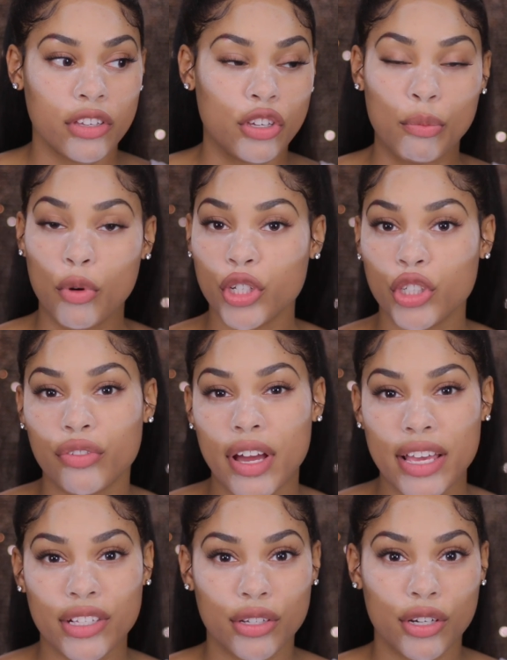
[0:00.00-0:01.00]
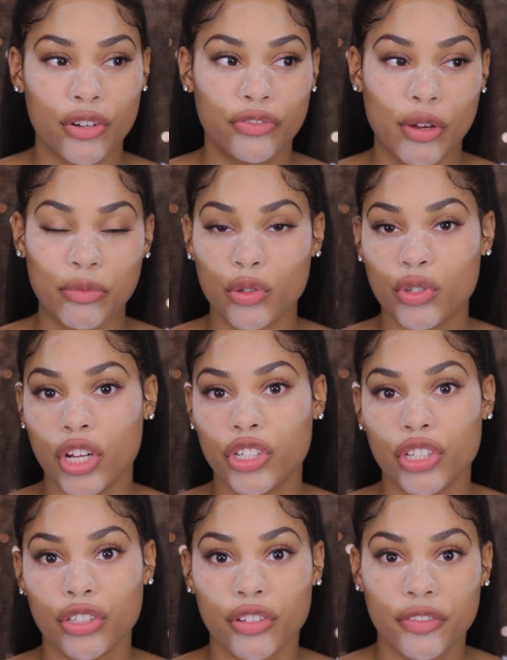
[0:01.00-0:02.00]
your moisturizer from you
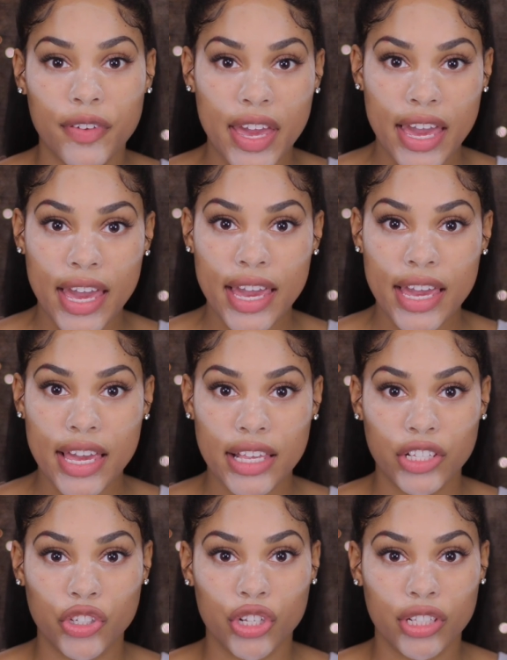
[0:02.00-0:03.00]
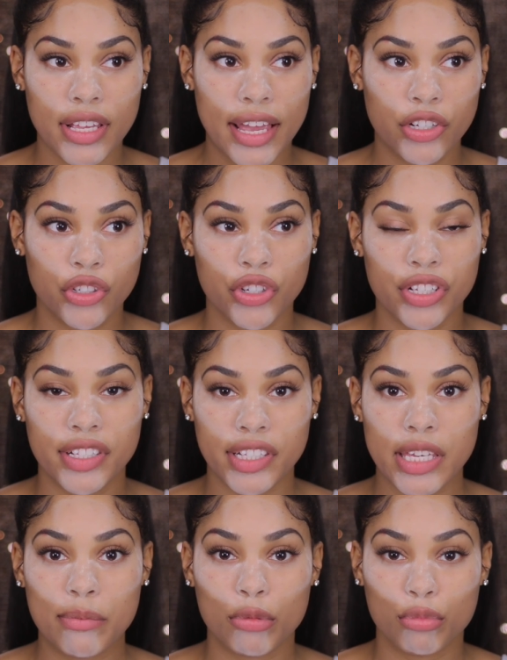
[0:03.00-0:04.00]
touching your face just extra
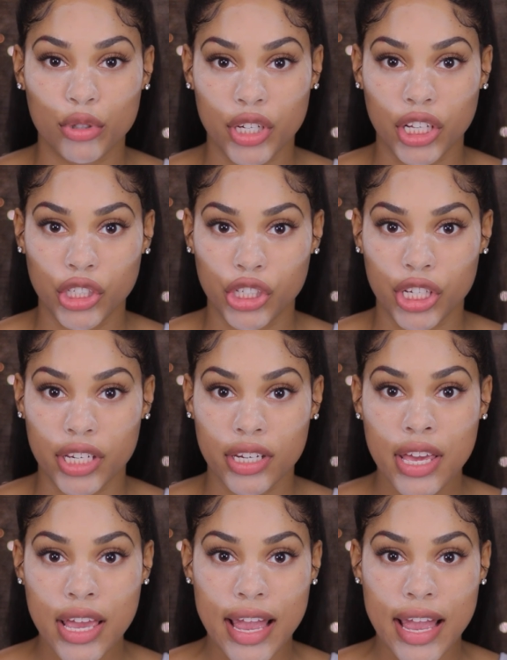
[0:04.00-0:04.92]
sebum production